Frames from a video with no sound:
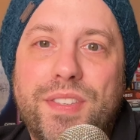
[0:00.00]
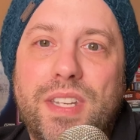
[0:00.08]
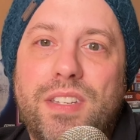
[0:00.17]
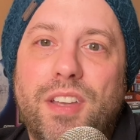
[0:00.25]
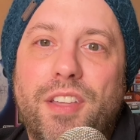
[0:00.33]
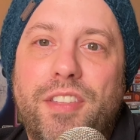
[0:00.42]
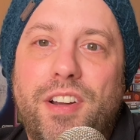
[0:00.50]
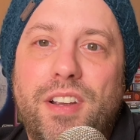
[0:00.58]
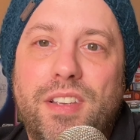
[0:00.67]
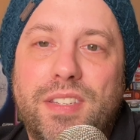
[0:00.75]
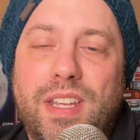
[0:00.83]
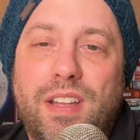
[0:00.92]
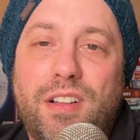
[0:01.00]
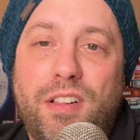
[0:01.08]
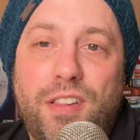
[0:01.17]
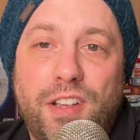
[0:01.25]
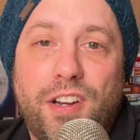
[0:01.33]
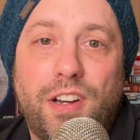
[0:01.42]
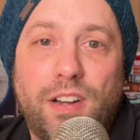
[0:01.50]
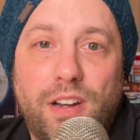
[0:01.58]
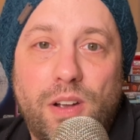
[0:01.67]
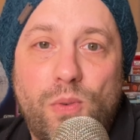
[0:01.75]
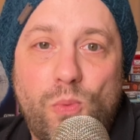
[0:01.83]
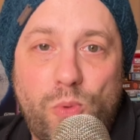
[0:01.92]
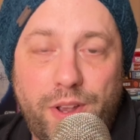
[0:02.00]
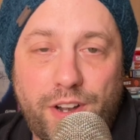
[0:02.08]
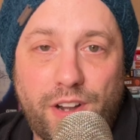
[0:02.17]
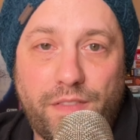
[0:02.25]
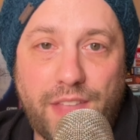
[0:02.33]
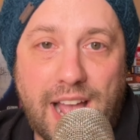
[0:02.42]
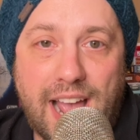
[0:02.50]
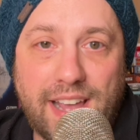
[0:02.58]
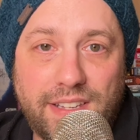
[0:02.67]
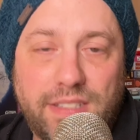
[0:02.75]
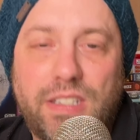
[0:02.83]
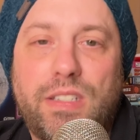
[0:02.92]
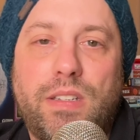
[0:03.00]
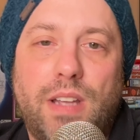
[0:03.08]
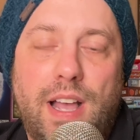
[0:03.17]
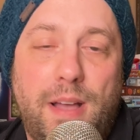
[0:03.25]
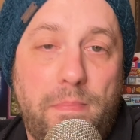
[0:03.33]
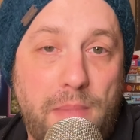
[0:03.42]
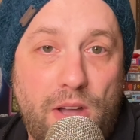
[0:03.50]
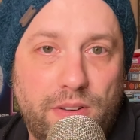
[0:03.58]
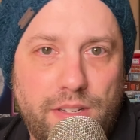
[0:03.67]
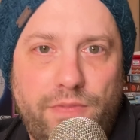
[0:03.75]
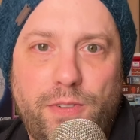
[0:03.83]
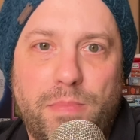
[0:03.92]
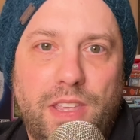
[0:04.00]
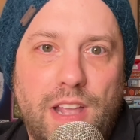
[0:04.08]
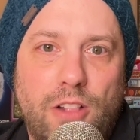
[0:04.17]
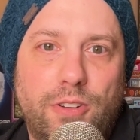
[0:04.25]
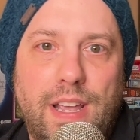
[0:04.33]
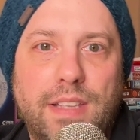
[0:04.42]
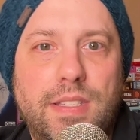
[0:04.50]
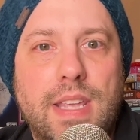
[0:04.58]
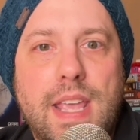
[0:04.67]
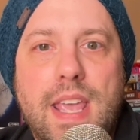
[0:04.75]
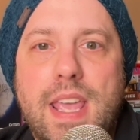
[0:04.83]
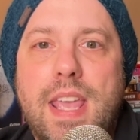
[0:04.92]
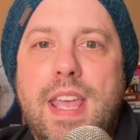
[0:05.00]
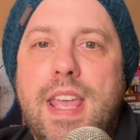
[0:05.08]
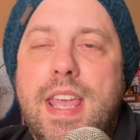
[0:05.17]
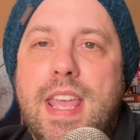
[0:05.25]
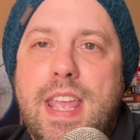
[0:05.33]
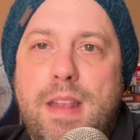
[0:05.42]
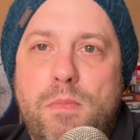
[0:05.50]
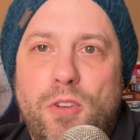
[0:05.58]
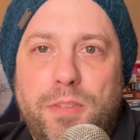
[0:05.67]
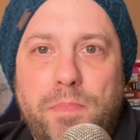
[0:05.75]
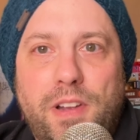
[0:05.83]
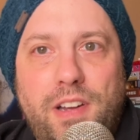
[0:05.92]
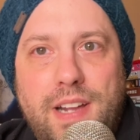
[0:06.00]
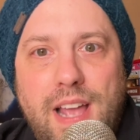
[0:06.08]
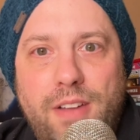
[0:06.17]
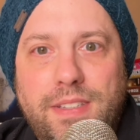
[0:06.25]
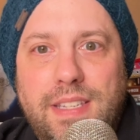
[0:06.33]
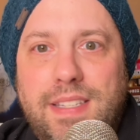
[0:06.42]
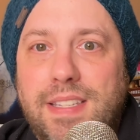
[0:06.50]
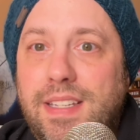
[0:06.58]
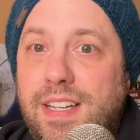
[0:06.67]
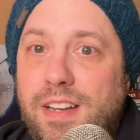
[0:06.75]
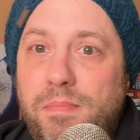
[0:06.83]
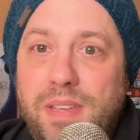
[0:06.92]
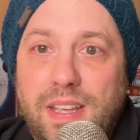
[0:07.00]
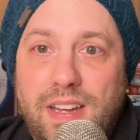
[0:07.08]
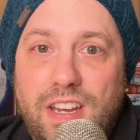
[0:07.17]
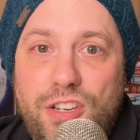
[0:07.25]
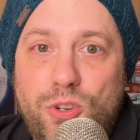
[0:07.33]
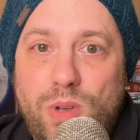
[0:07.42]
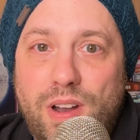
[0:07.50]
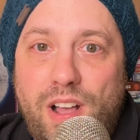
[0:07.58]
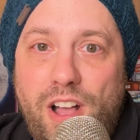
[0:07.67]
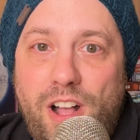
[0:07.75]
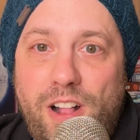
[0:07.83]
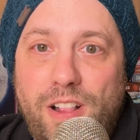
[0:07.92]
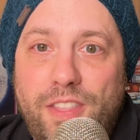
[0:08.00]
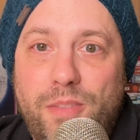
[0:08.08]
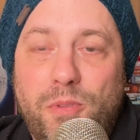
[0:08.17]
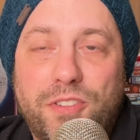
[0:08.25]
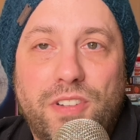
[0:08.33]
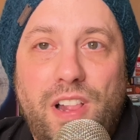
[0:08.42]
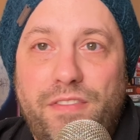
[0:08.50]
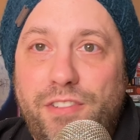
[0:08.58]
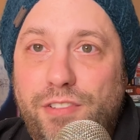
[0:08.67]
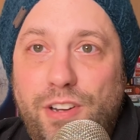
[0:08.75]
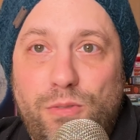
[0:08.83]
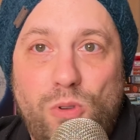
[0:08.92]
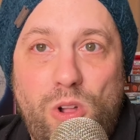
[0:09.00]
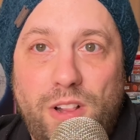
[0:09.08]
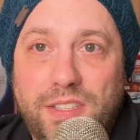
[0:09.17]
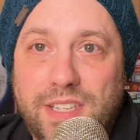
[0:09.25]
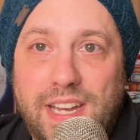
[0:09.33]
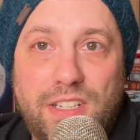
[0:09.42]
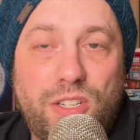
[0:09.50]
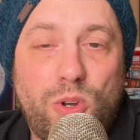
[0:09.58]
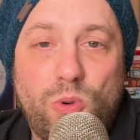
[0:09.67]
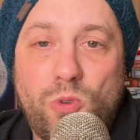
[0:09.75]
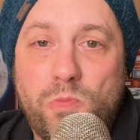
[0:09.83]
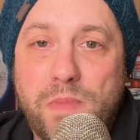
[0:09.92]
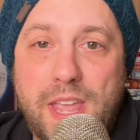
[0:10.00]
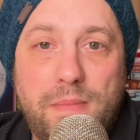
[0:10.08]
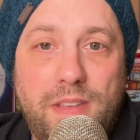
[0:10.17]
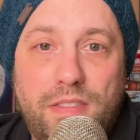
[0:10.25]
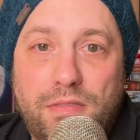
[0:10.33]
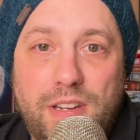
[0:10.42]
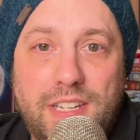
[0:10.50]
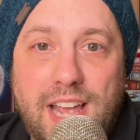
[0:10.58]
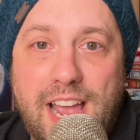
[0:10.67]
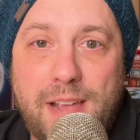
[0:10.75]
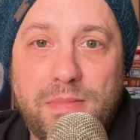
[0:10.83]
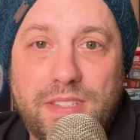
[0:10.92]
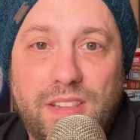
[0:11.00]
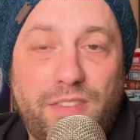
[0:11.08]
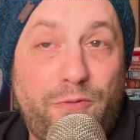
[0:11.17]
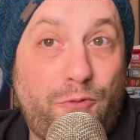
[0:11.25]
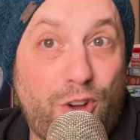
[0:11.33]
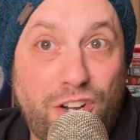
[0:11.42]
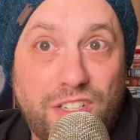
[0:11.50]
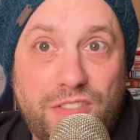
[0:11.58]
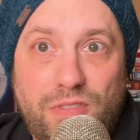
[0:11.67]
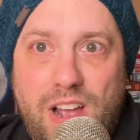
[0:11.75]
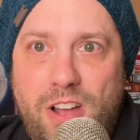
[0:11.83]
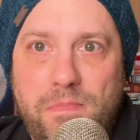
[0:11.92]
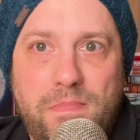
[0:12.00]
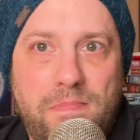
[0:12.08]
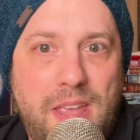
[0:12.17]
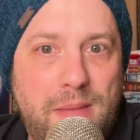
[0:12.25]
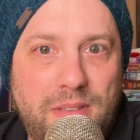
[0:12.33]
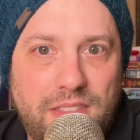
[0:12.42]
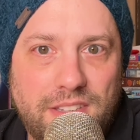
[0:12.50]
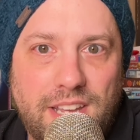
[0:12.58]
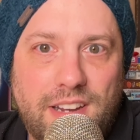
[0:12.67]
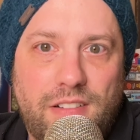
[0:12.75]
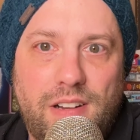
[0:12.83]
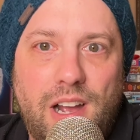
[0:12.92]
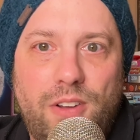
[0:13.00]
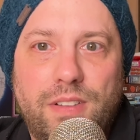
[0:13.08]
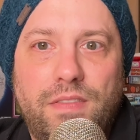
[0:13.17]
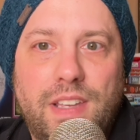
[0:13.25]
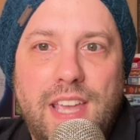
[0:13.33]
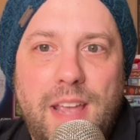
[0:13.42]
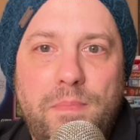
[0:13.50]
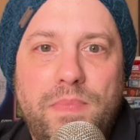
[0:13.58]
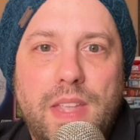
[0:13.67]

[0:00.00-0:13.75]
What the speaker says: until there is a clear winner of the highest amount from the yellow dice. In most player counts, this isn't going to be an issue at all. The most you'll ever re-roll is like 2, maybe 3 times in the first round, maybe the second round of the game.